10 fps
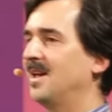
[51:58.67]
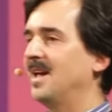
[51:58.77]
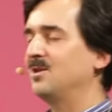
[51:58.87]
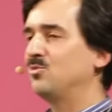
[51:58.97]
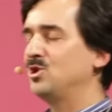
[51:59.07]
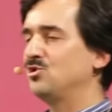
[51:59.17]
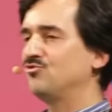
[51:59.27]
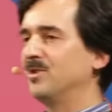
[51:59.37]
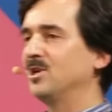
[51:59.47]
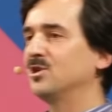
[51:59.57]
And we should
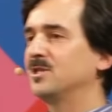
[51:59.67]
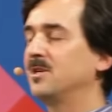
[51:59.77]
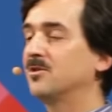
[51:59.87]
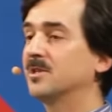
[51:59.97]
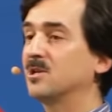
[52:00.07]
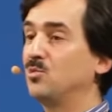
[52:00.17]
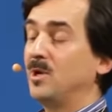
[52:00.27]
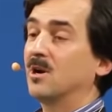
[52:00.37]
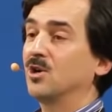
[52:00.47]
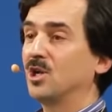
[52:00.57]
really consider that
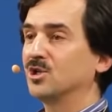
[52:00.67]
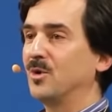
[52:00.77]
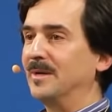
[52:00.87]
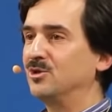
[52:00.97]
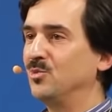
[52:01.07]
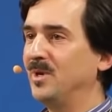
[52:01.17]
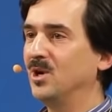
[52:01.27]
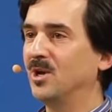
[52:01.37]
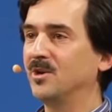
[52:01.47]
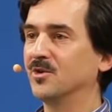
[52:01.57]
we are not going to be
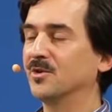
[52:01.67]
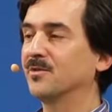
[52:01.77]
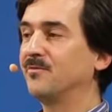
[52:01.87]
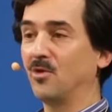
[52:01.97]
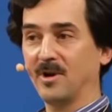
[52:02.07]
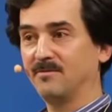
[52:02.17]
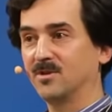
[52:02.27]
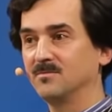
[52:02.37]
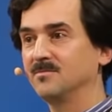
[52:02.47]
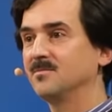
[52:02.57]
on Earth
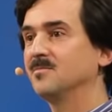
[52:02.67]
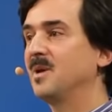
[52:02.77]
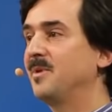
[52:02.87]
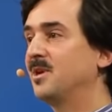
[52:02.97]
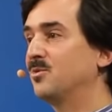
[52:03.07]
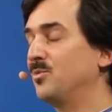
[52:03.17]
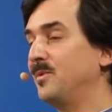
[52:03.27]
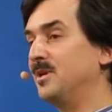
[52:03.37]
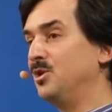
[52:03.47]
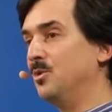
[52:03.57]
forever. Maybe there will
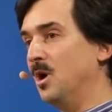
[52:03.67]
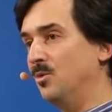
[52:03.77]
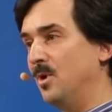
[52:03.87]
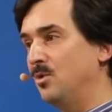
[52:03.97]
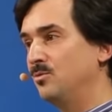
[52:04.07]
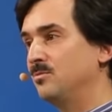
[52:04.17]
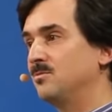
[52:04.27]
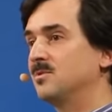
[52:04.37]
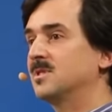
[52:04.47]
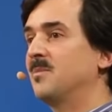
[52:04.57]
be a new Homo,
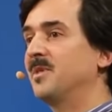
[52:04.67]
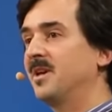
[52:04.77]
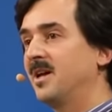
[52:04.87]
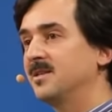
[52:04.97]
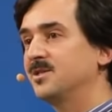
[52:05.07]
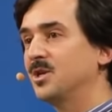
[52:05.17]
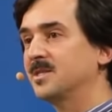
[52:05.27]
something else, not